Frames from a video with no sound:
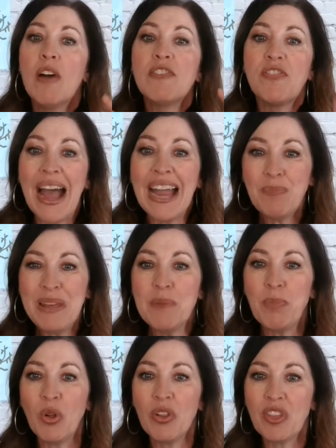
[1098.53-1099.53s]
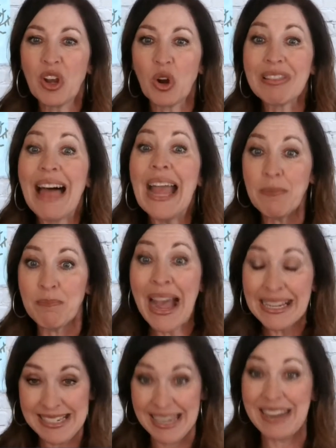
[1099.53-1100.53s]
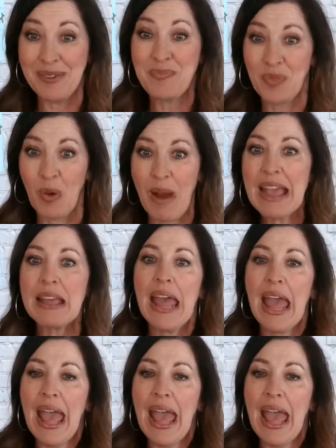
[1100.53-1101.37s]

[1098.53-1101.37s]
find people that are like-minded, right?